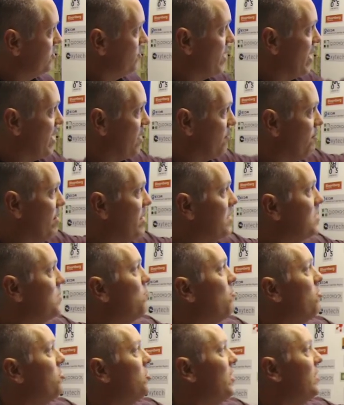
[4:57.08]
So we had a
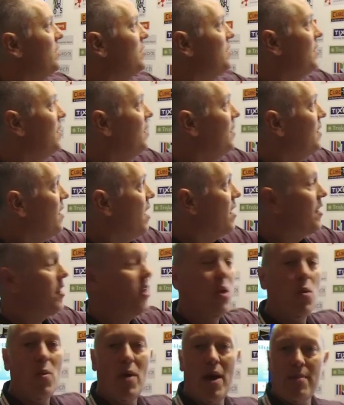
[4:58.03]
REST project, a
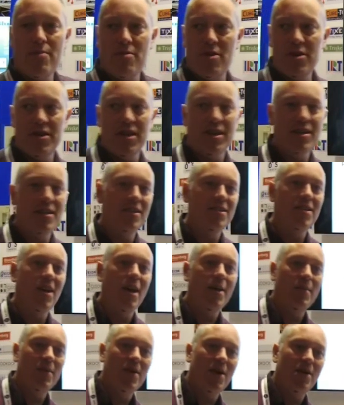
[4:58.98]
QA project, a
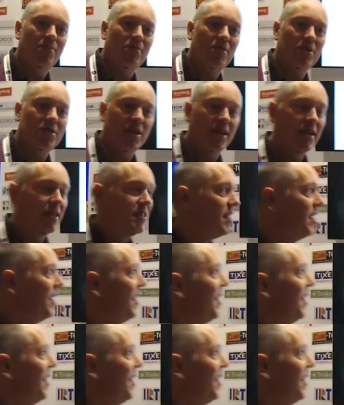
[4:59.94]
timecode project,